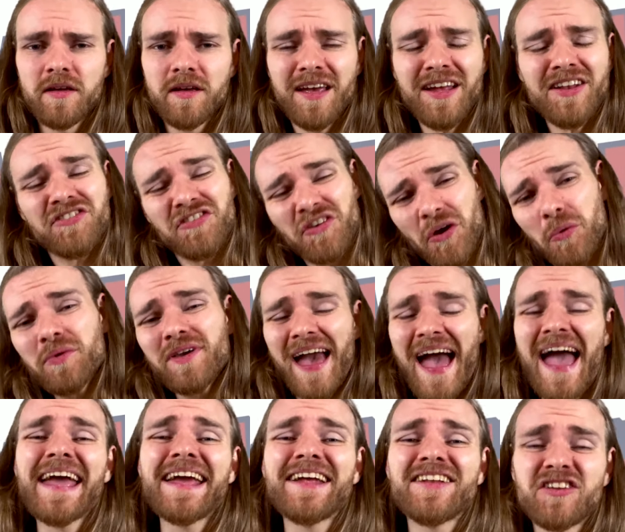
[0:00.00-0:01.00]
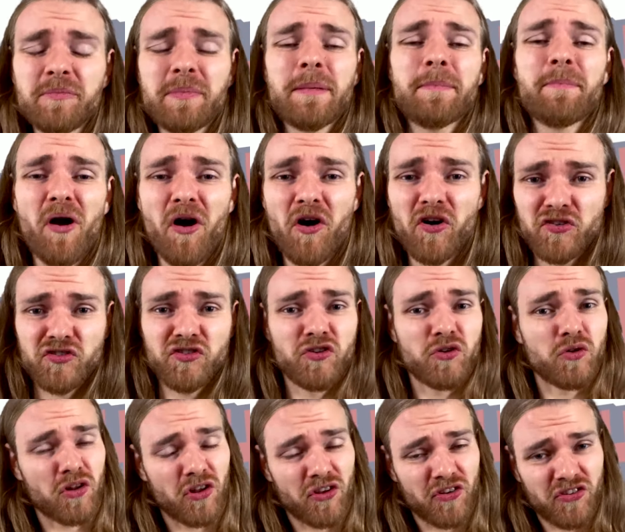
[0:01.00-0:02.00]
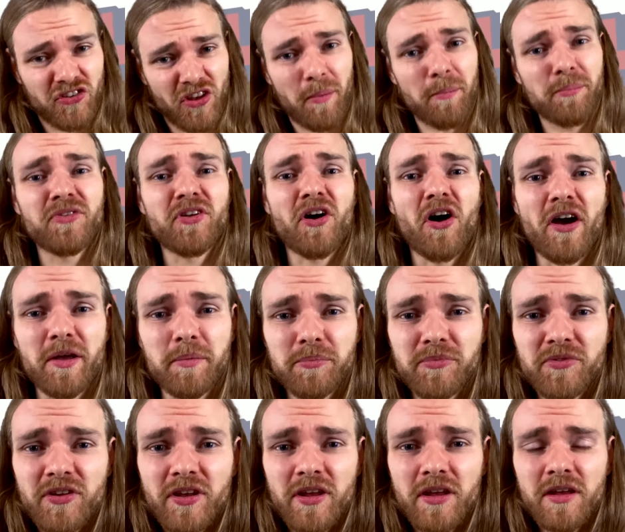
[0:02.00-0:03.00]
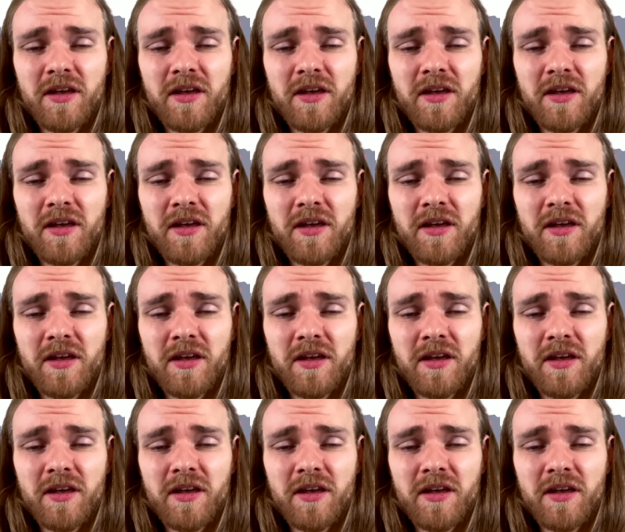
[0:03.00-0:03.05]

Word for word: It's okay to be personal sometimes.